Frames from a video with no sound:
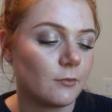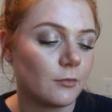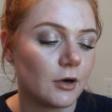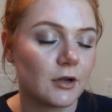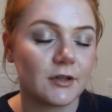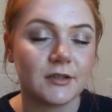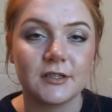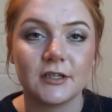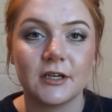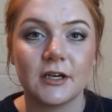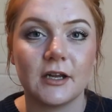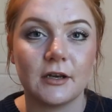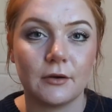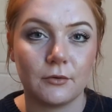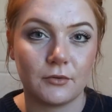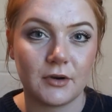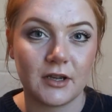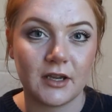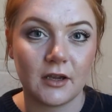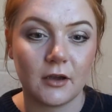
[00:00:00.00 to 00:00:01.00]
bronzer
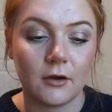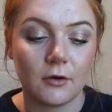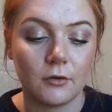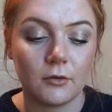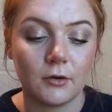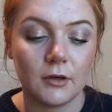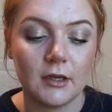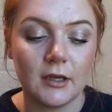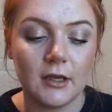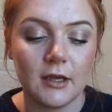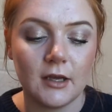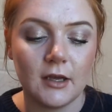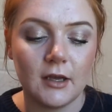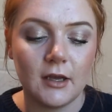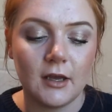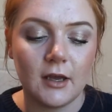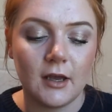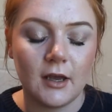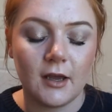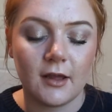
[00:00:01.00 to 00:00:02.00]
in Rio.
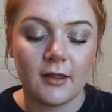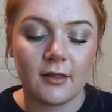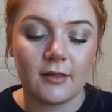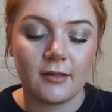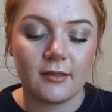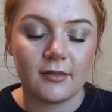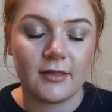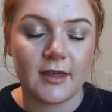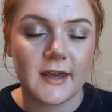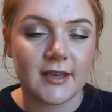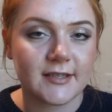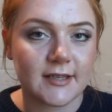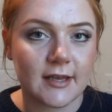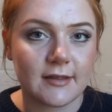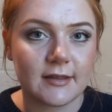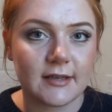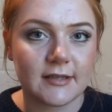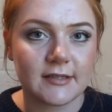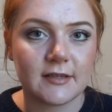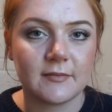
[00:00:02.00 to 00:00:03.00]
They
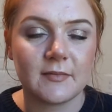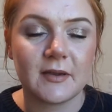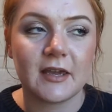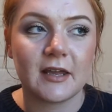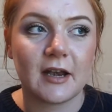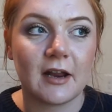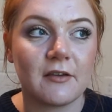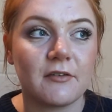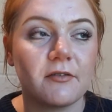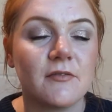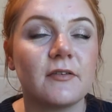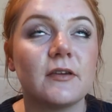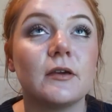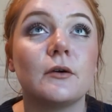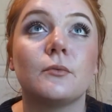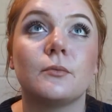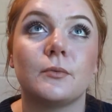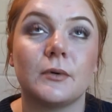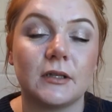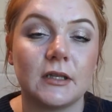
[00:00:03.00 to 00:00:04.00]
sent this to me and I
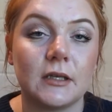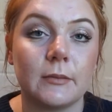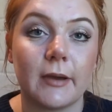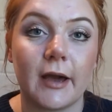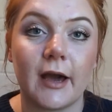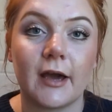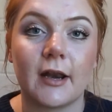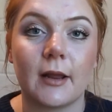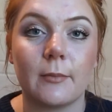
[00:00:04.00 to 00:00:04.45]
feel really bad.